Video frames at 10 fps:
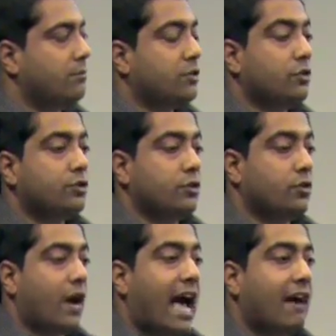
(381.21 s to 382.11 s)
social
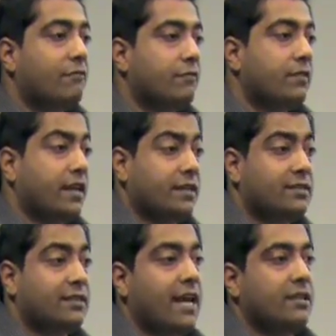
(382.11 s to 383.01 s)
graph that
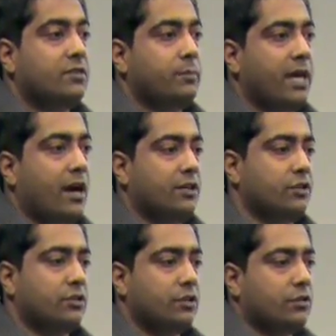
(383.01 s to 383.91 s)
extends beyond
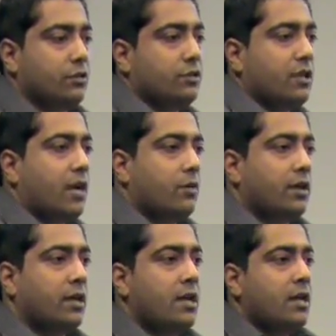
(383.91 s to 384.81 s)
just your social network.